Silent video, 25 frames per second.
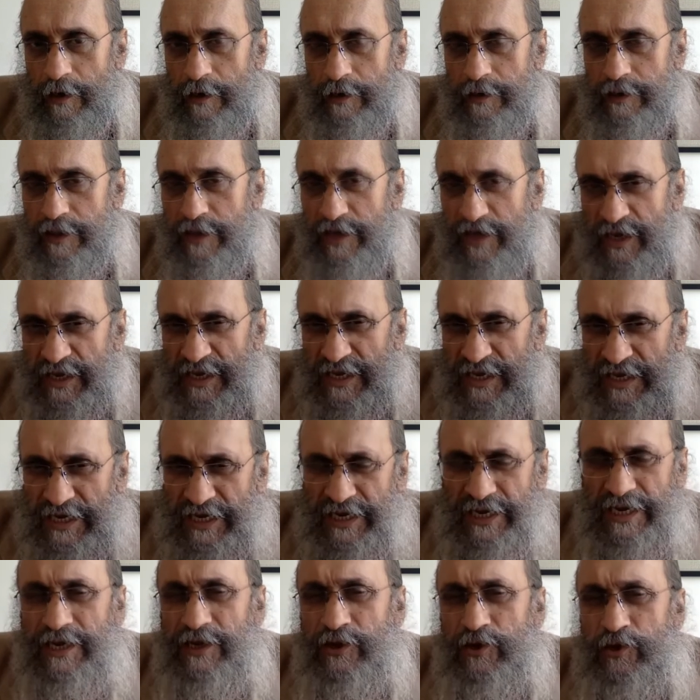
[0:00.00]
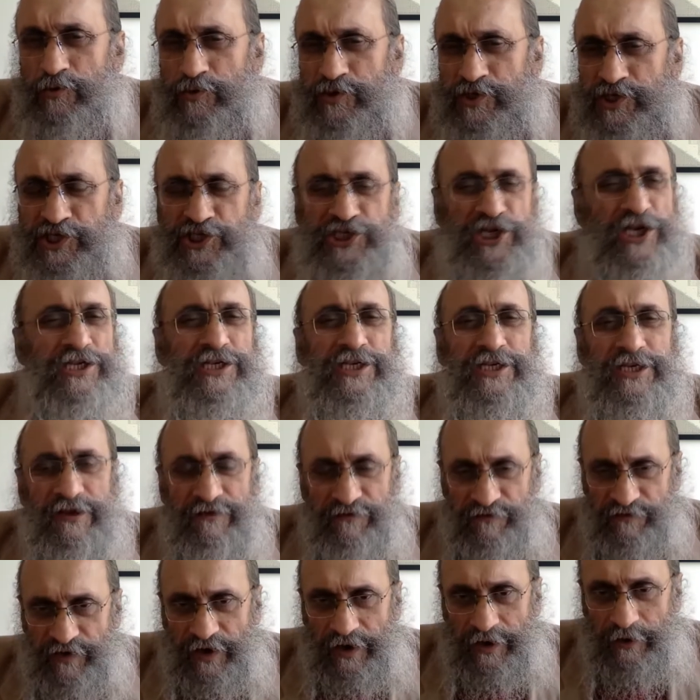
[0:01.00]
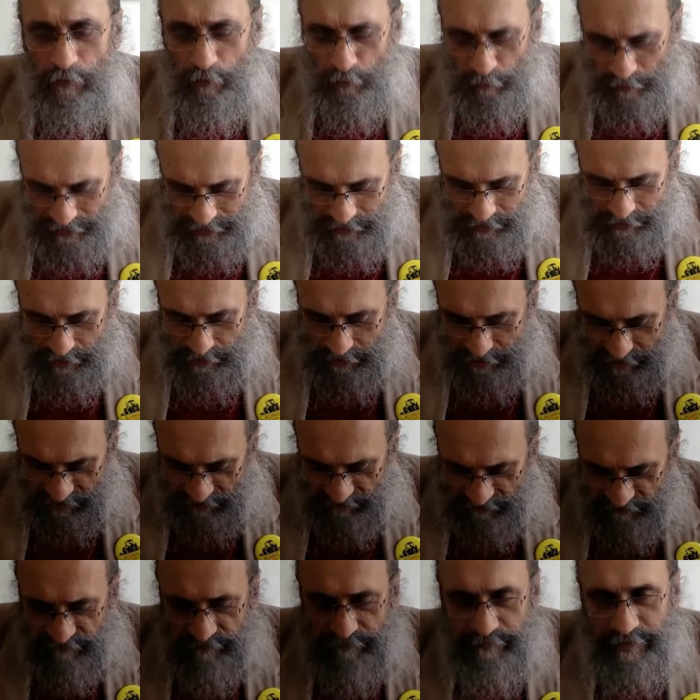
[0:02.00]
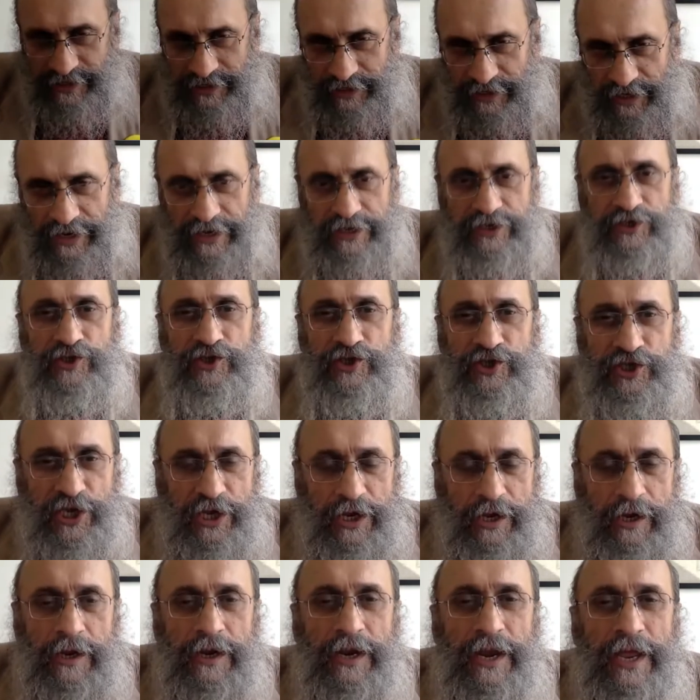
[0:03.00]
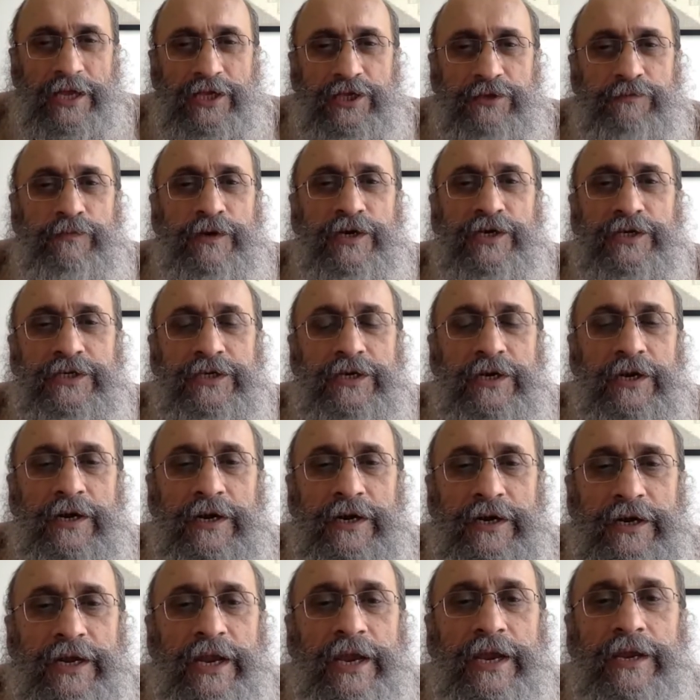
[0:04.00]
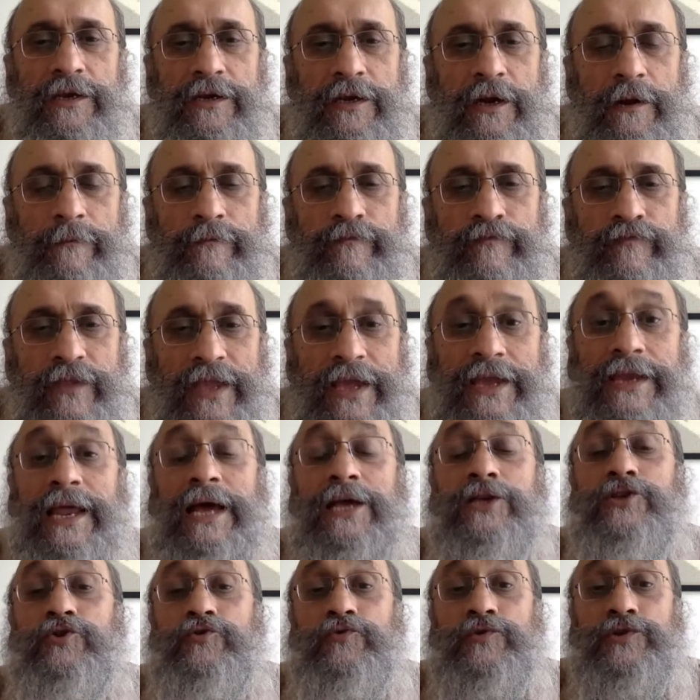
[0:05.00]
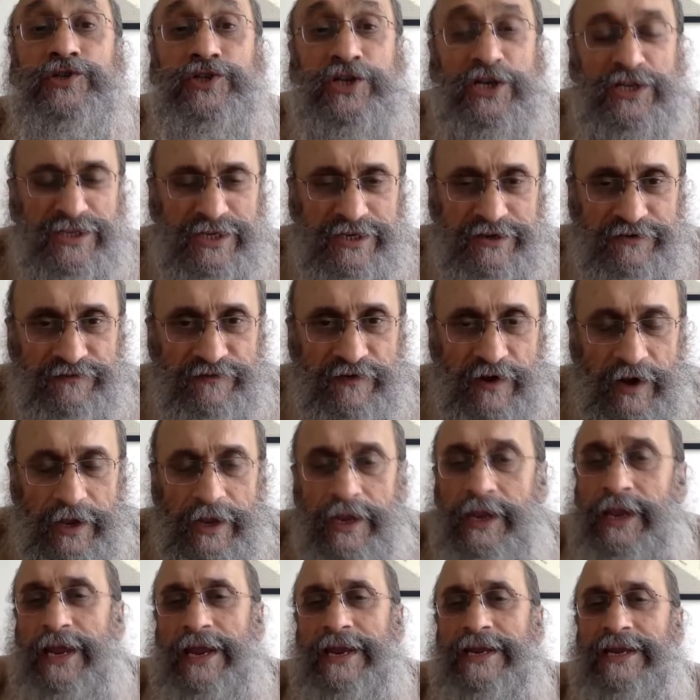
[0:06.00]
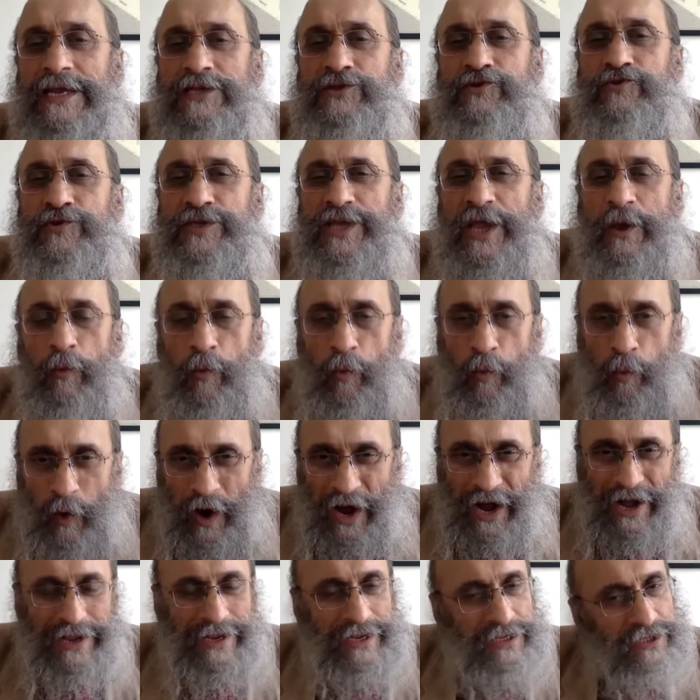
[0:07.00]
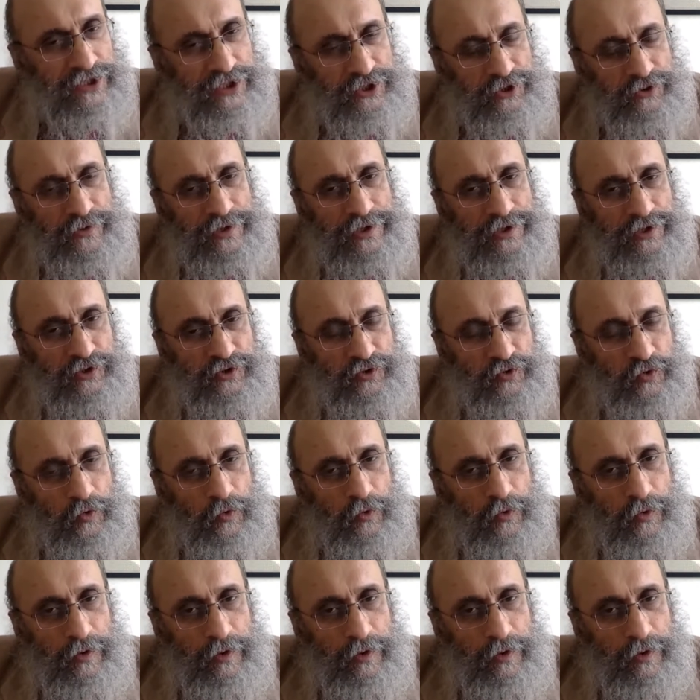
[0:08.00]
the need to justify when a government agency collects personal data. It has to justify, it has to say why it's doing so.